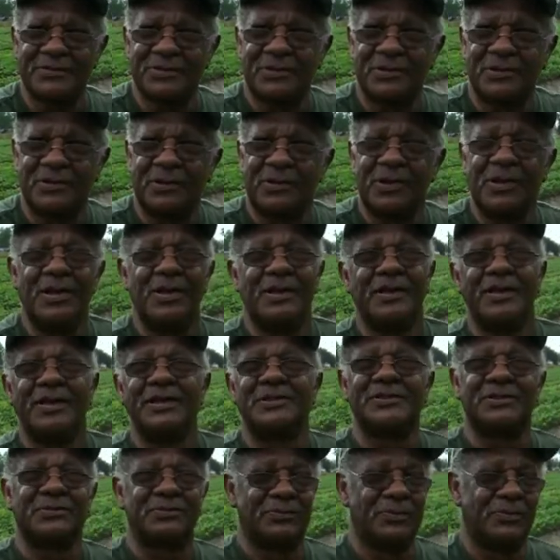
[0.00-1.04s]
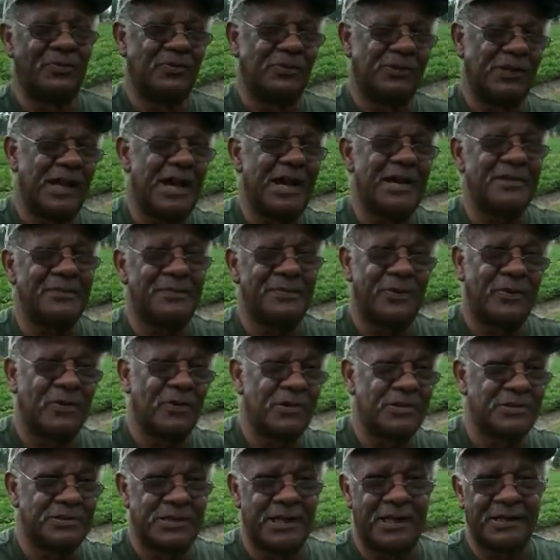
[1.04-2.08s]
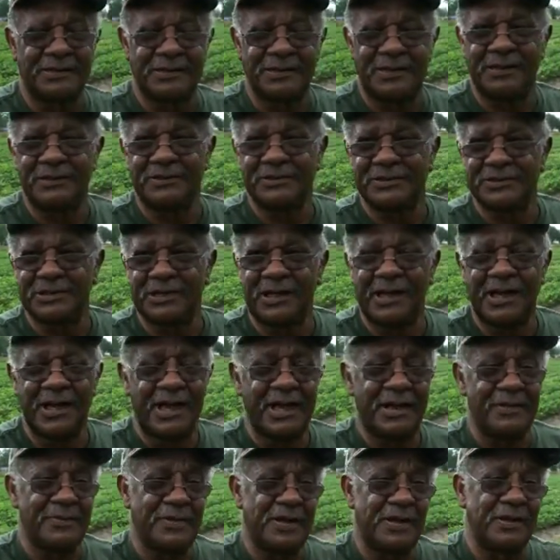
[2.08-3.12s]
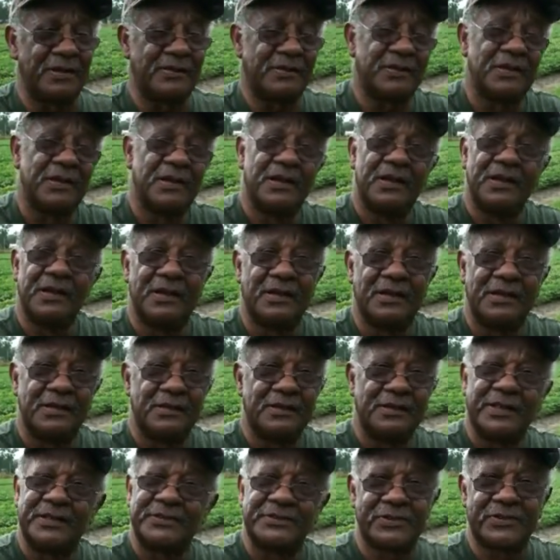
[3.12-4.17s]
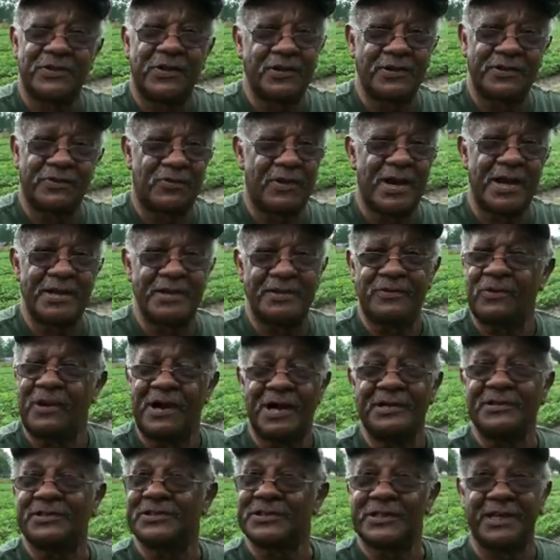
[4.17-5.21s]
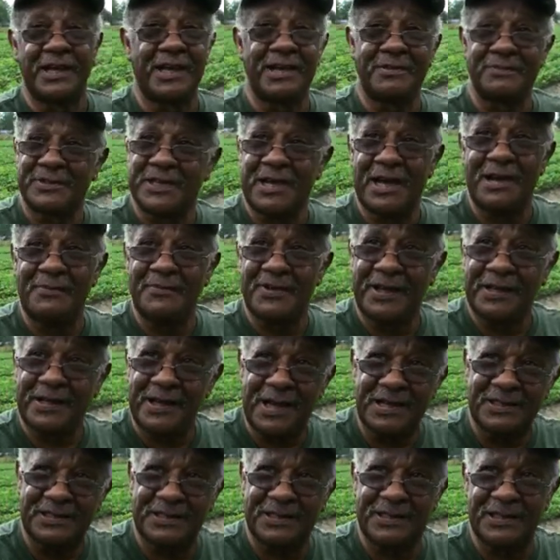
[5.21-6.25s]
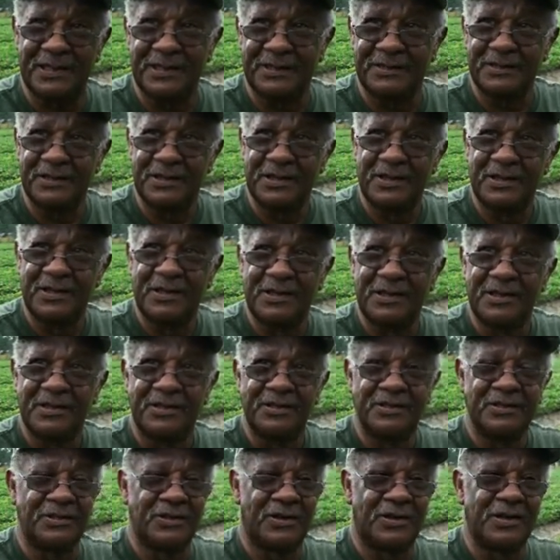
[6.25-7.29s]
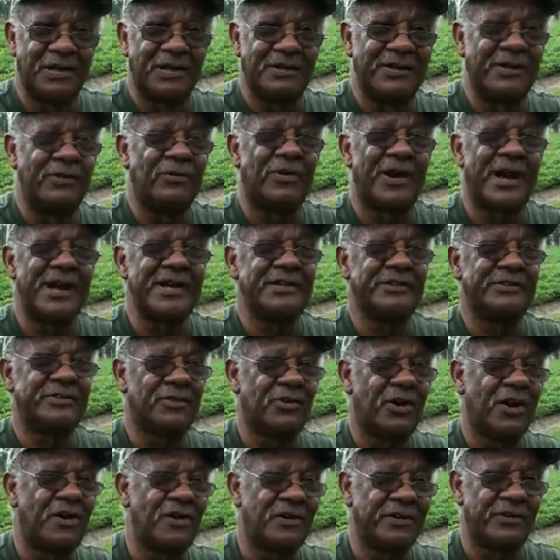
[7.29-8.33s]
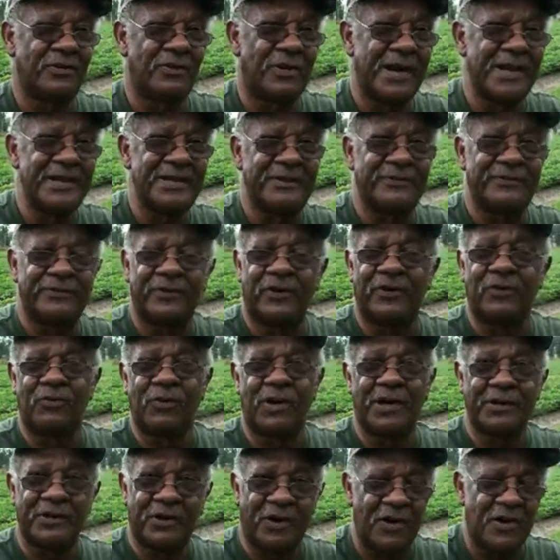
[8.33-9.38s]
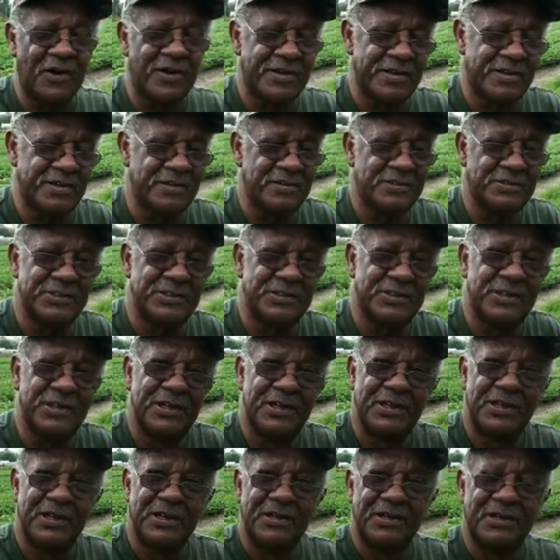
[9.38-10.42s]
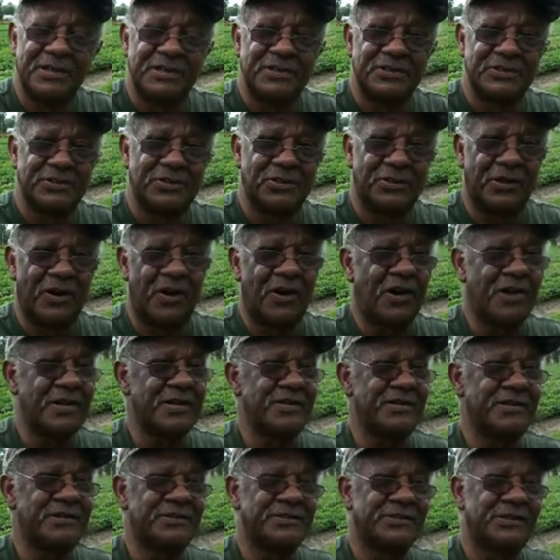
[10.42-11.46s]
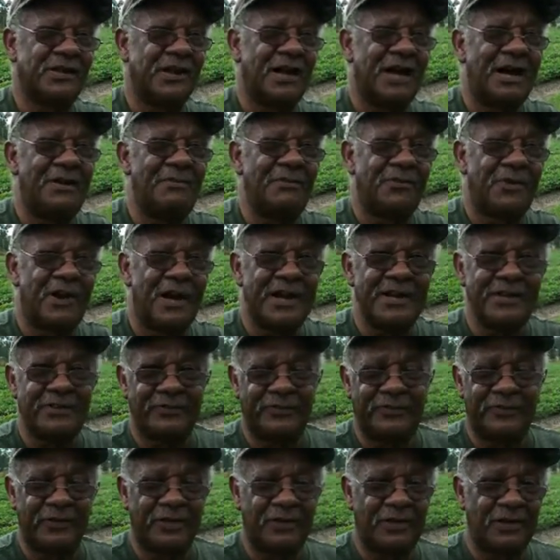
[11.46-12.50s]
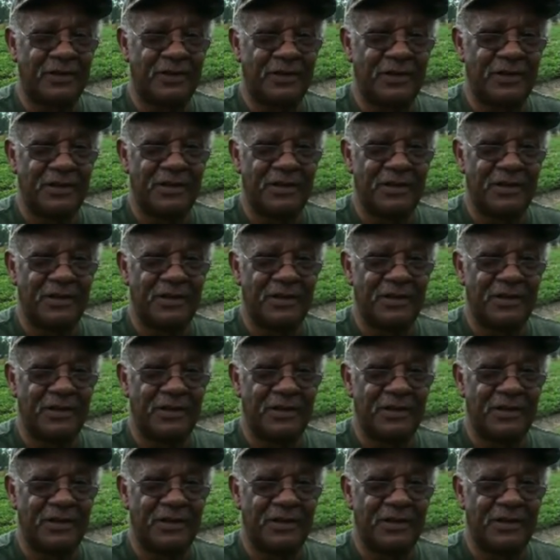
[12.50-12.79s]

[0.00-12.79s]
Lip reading: So it's a lot of poets that in slam, and they started writing around the same time that I did. And you're only writing for one audience. So the audience I'm writing for